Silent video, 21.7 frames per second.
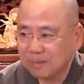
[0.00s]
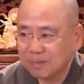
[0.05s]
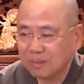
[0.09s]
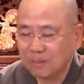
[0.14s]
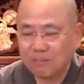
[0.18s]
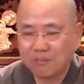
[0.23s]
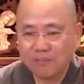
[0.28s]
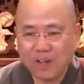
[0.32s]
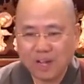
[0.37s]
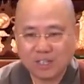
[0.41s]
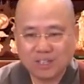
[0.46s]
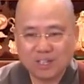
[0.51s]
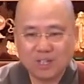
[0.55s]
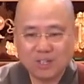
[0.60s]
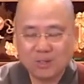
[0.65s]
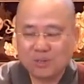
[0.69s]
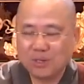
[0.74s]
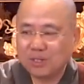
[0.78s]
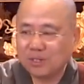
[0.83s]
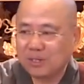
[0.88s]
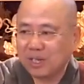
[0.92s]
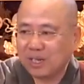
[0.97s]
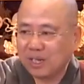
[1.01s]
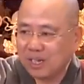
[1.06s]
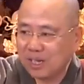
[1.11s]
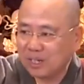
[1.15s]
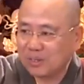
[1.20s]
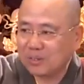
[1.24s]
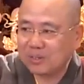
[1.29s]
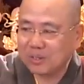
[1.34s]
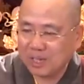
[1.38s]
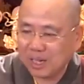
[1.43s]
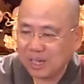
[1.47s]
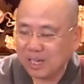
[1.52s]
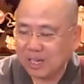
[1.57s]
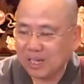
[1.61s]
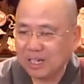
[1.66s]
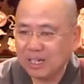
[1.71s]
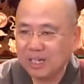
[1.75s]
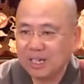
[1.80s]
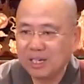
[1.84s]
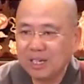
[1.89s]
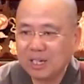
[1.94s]
The fact that you are here
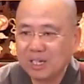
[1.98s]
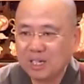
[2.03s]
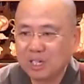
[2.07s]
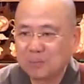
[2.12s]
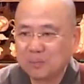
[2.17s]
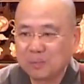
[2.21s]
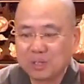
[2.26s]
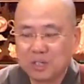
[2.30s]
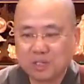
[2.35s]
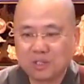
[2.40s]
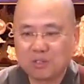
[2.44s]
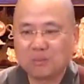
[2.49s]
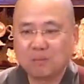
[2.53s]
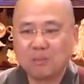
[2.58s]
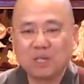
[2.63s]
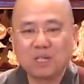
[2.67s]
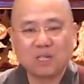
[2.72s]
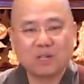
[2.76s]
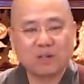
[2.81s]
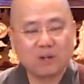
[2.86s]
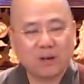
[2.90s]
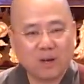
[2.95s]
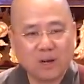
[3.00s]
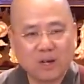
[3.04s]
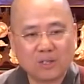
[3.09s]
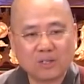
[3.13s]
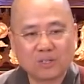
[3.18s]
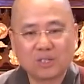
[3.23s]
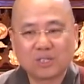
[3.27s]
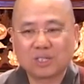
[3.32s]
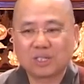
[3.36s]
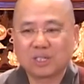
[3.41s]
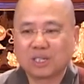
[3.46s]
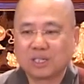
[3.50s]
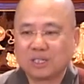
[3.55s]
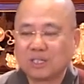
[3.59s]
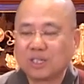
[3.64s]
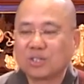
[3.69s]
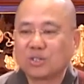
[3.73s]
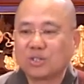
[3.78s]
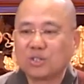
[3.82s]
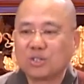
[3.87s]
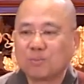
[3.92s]
today is because of many causes and
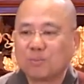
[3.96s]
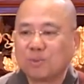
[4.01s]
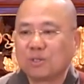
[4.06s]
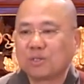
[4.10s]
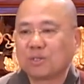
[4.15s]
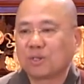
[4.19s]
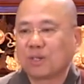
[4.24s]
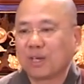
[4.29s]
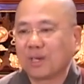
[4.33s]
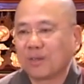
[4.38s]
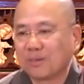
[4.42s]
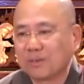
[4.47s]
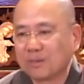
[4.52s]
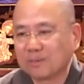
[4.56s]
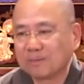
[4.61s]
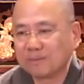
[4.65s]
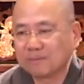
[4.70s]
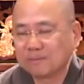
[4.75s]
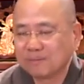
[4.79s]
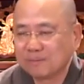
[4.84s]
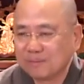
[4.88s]
conditions put together.